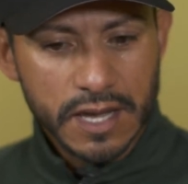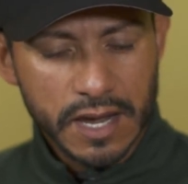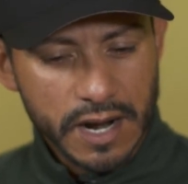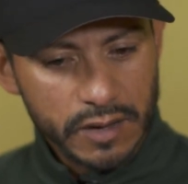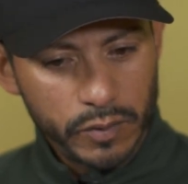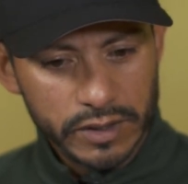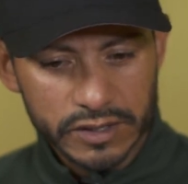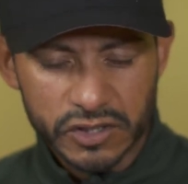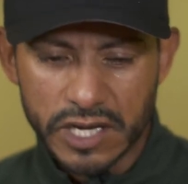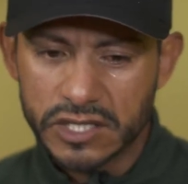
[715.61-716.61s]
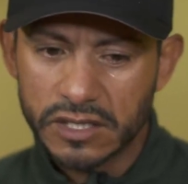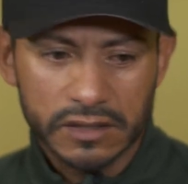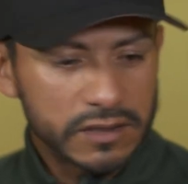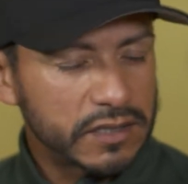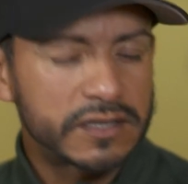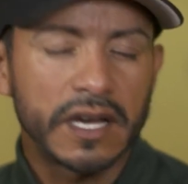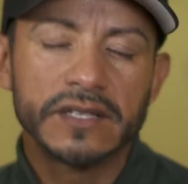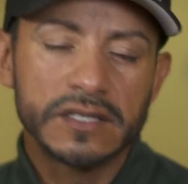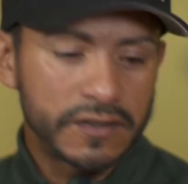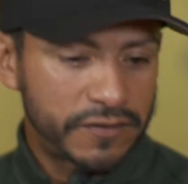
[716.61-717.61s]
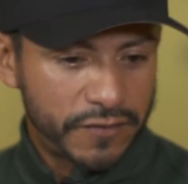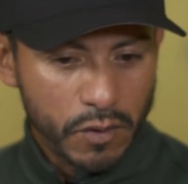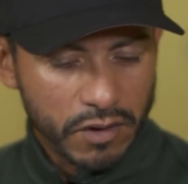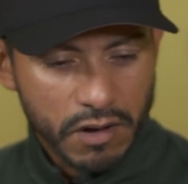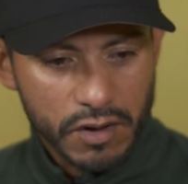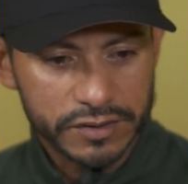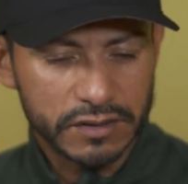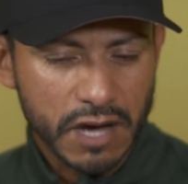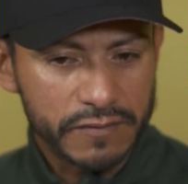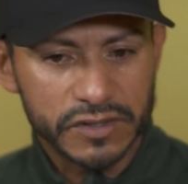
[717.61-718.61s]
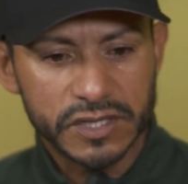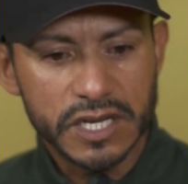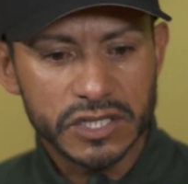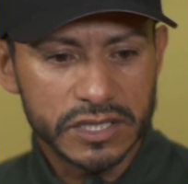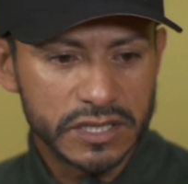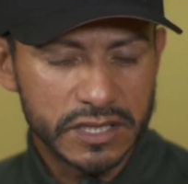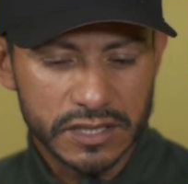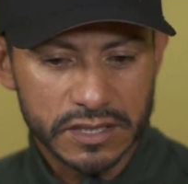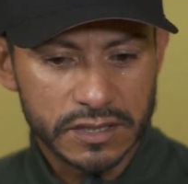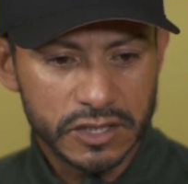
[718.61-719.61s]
and we exchanged tons of phone calls and conversations and